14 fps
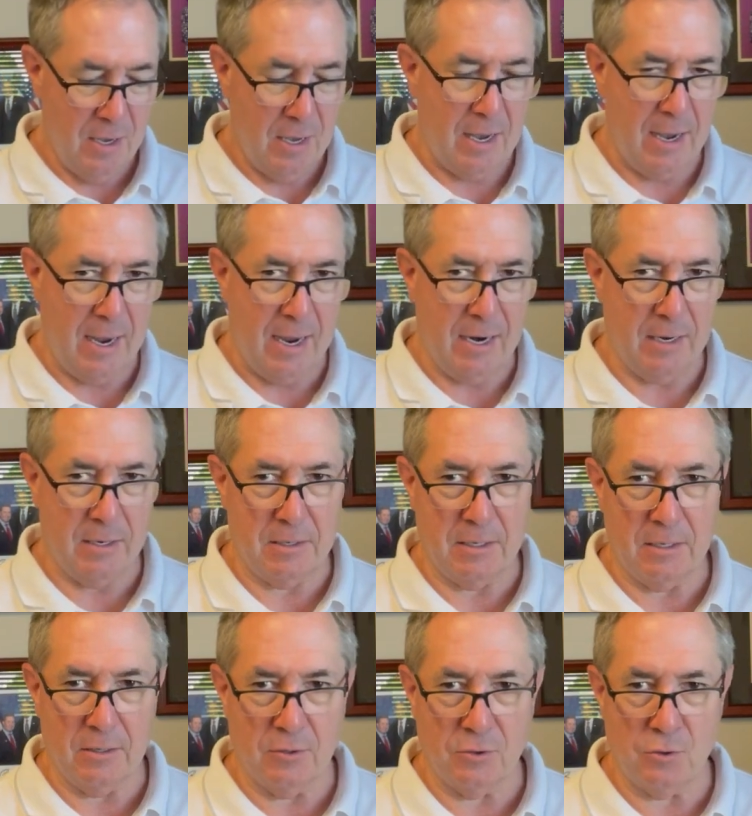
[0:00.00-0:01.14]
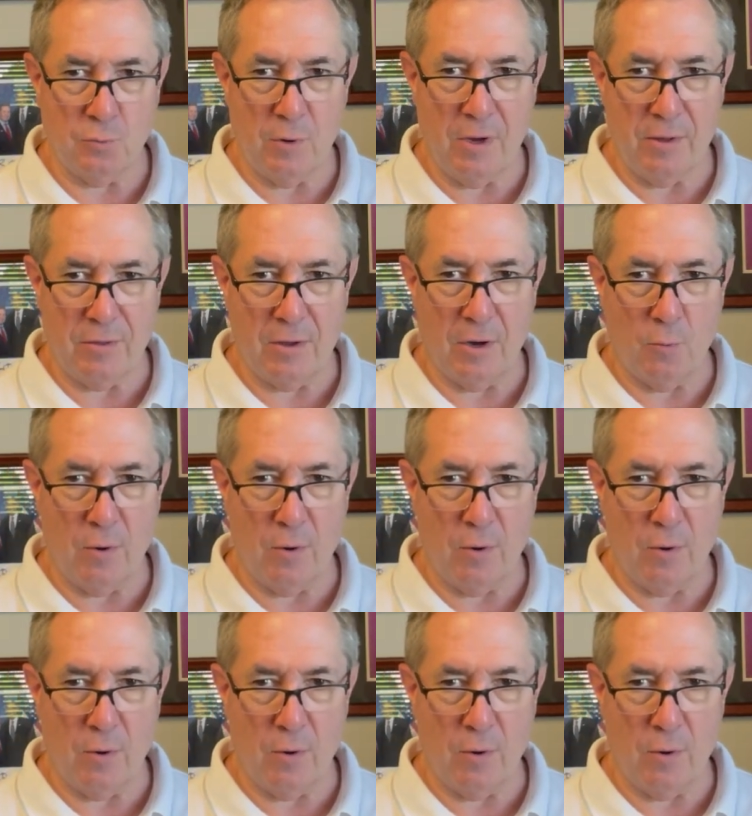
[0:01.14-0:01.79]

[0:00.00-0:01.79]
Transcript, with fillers: and it deals with uh,